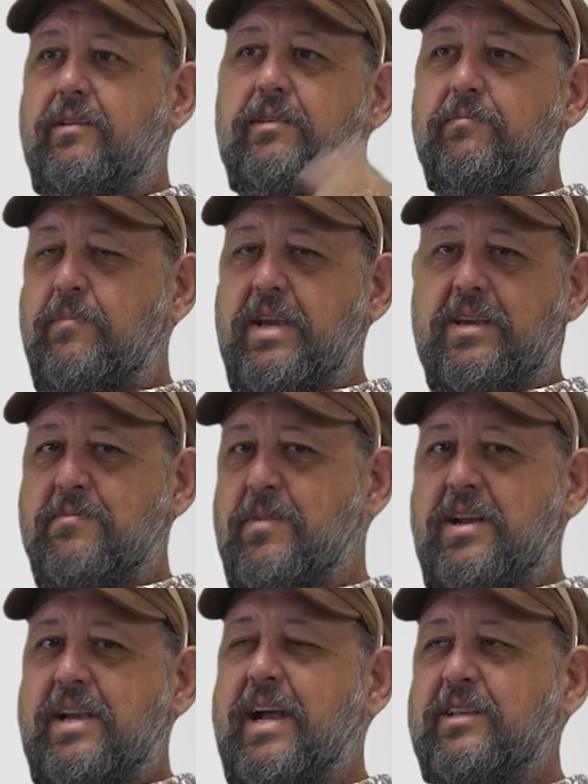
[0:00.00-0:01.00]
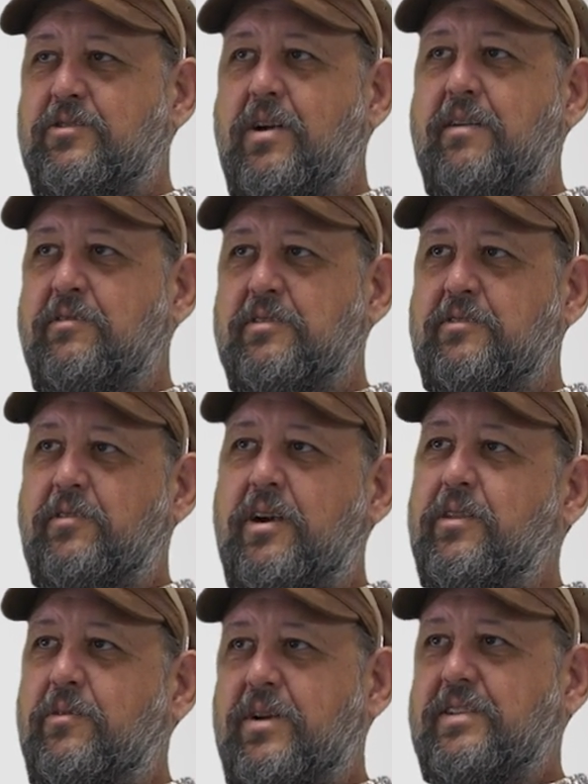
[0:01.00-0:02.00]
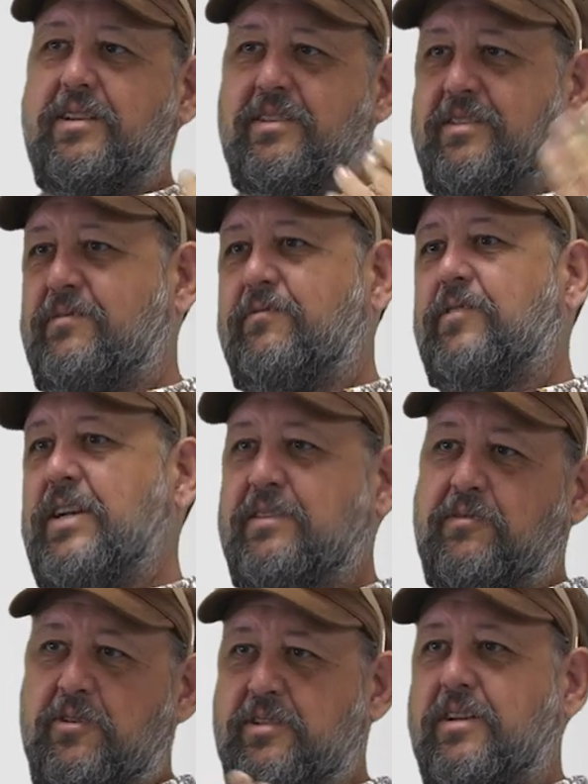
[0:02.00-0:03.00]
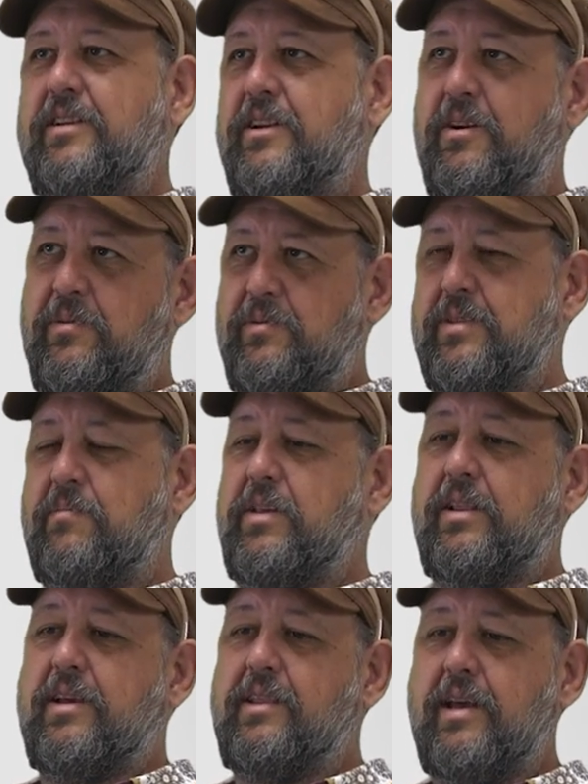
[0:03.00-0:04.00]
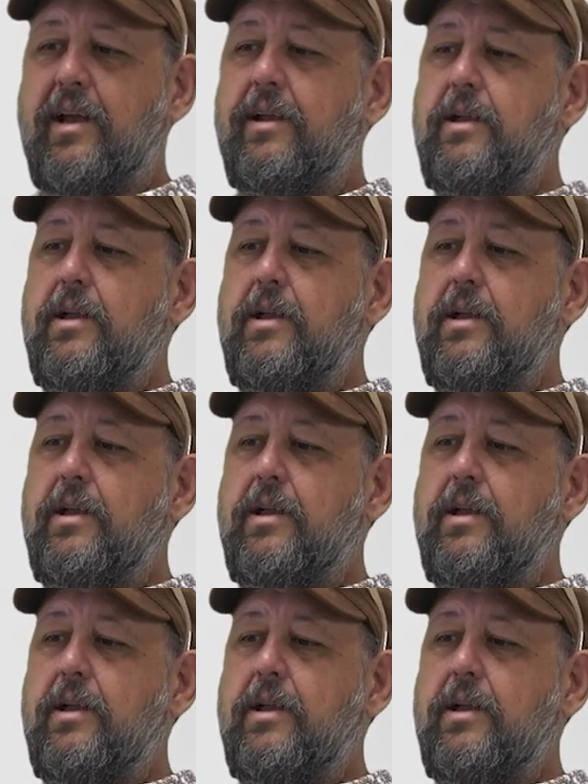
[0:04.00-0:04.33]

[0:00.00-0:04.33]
making money as drivers for other residents, vice versa, you know, something like that.